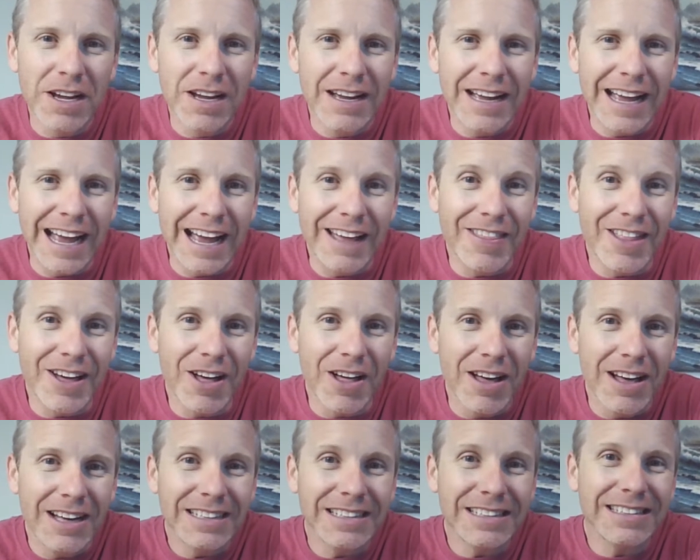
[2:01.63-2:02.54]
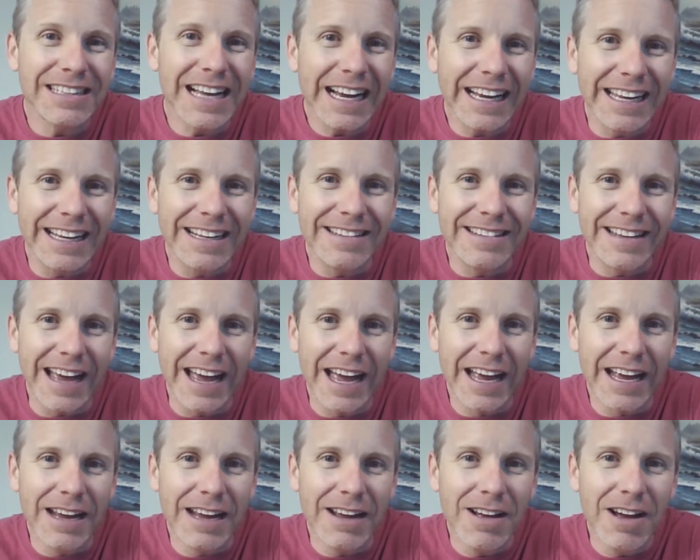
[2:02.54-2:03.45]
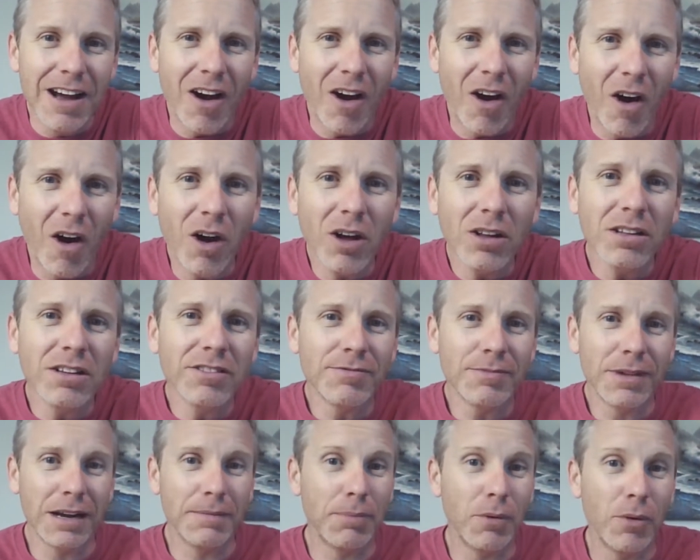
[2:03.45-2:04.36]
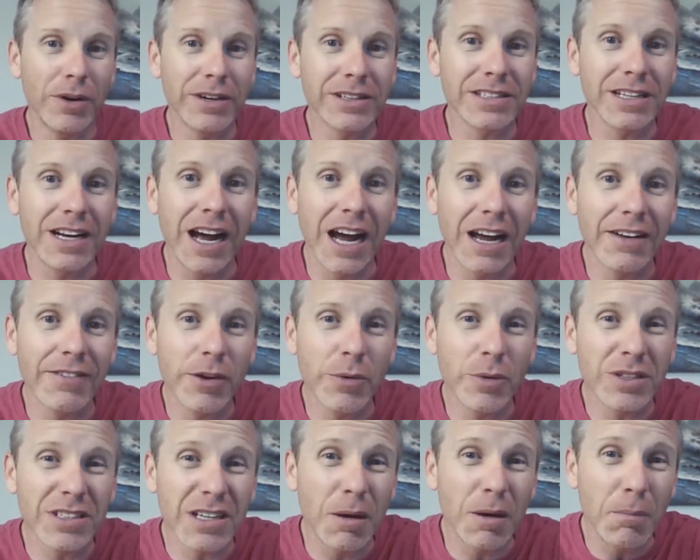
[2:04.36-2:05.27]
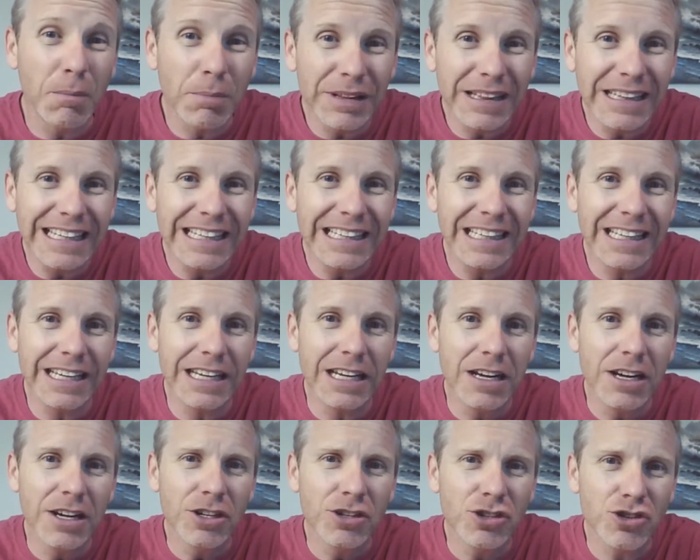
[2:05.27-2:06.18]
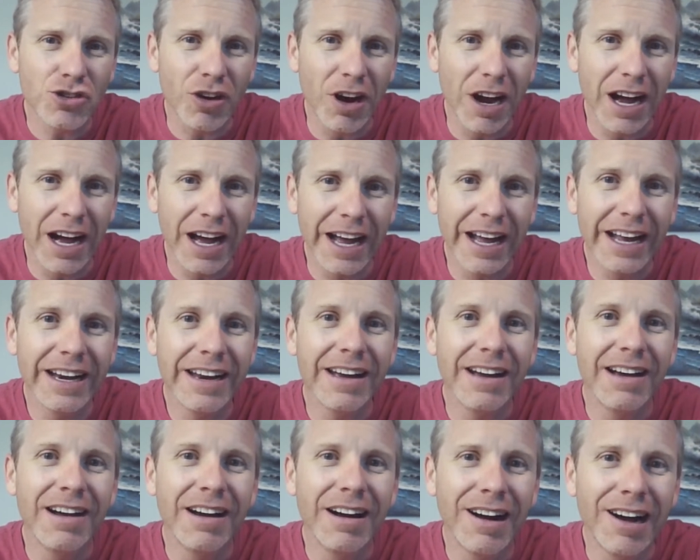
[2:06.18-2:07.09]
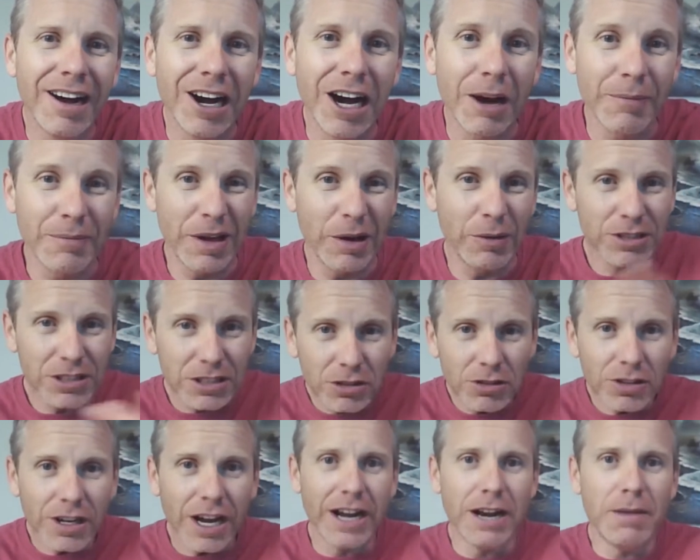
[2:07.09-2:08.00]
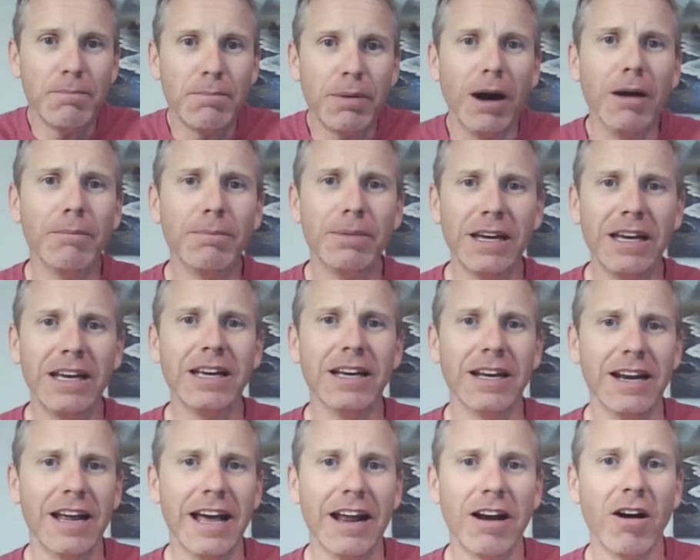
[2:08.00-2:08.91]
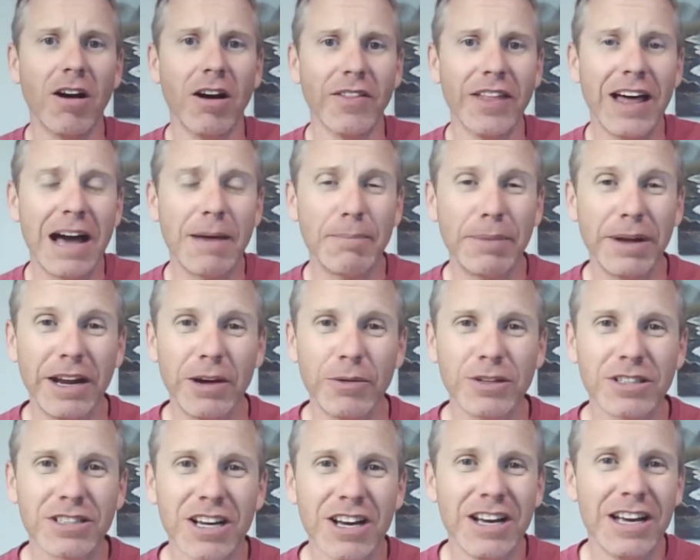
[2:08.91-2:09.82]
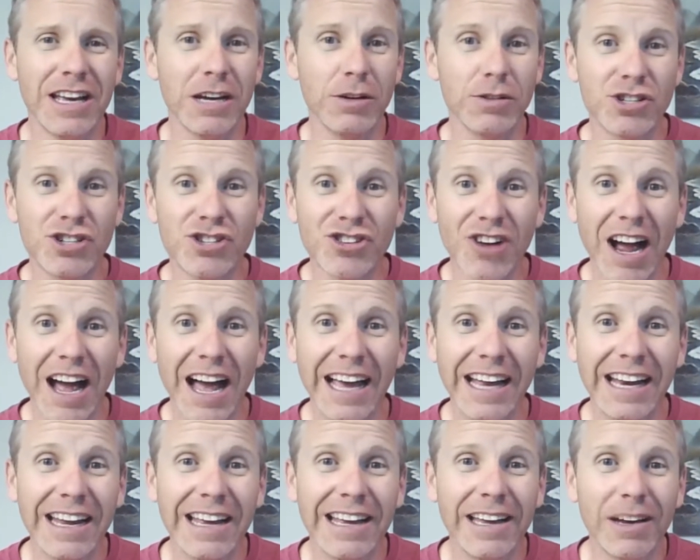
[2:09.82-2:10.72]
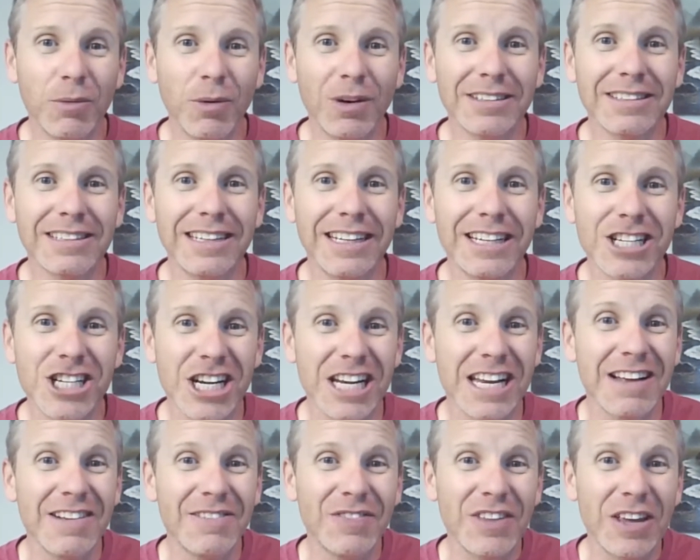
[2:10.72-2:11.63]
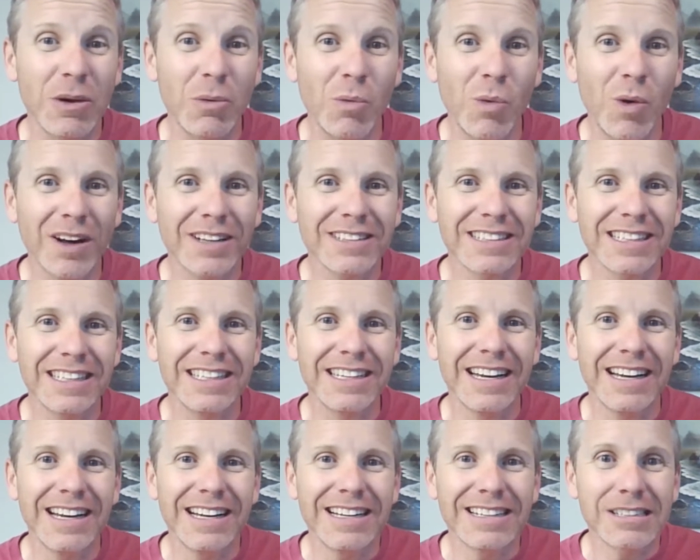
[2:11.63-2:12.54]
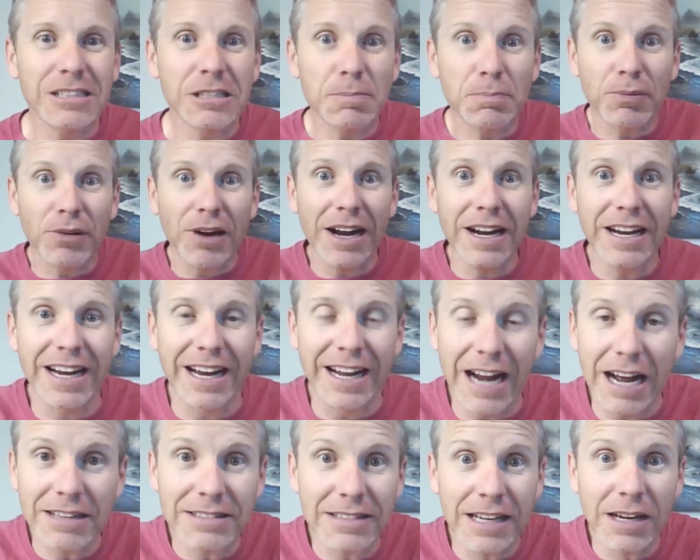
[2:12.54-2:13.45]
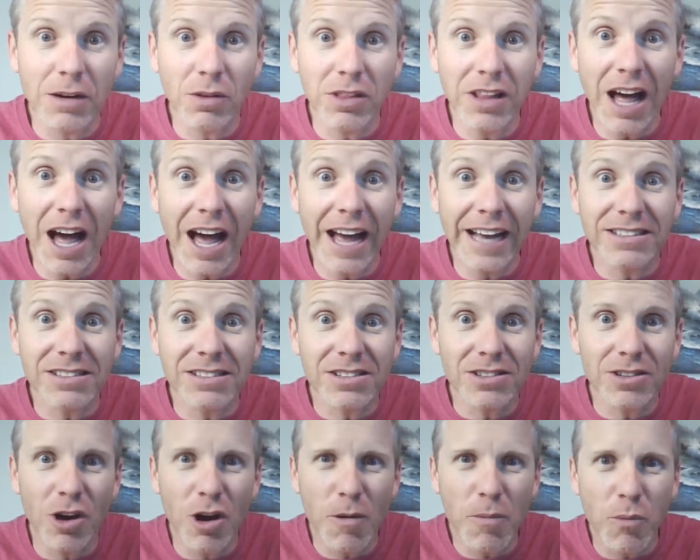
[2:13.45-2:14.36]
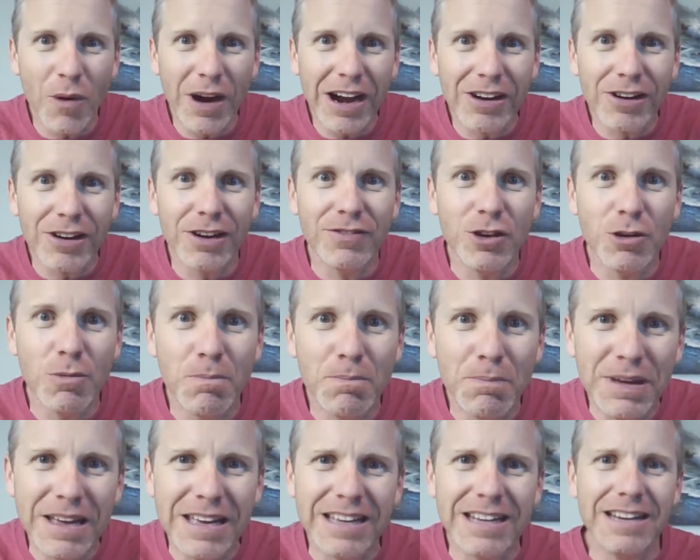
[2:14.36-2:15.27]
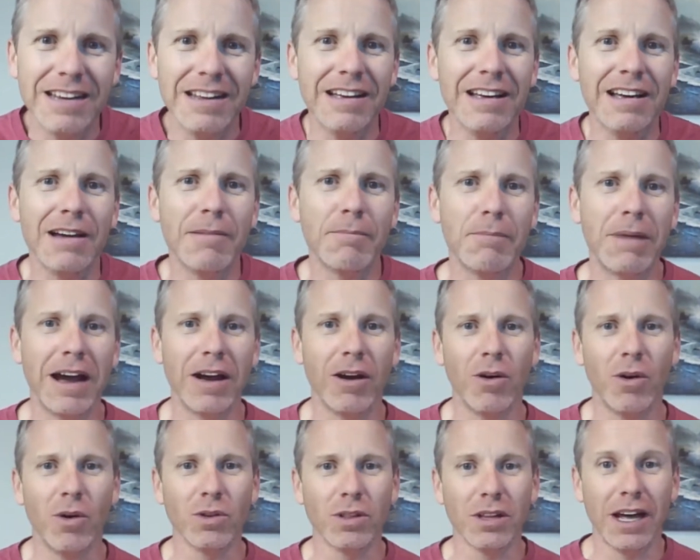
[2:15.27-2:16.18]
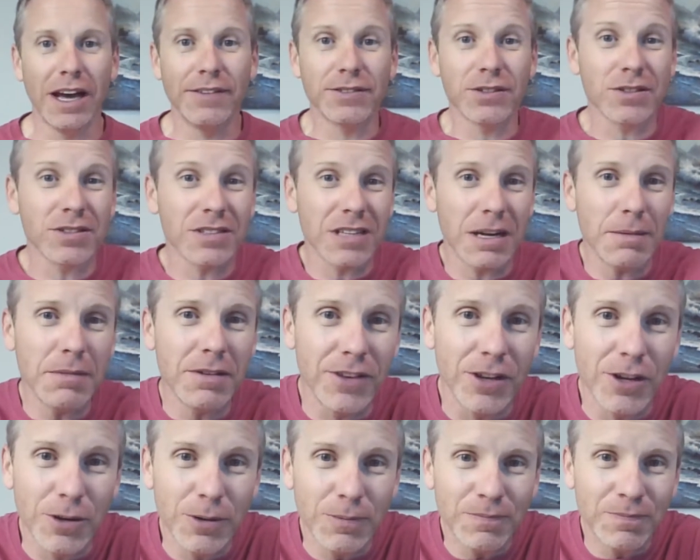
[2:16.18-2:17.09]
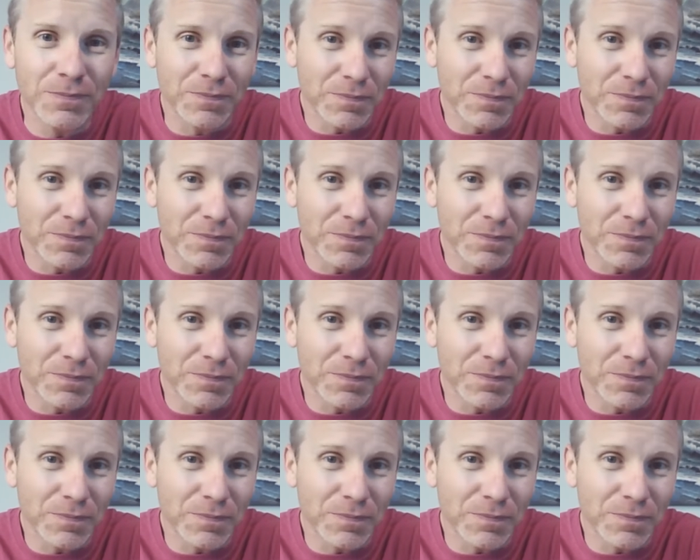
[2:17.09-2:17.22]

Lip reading: and the second day, all of my poison ivy was completely dried up. Now, it was still kind of bumpy and all that, but it was dry, it wasn't itching, it wasn't spreading. And I was like, "Lye soap, where have you been my whole life?" So some of you,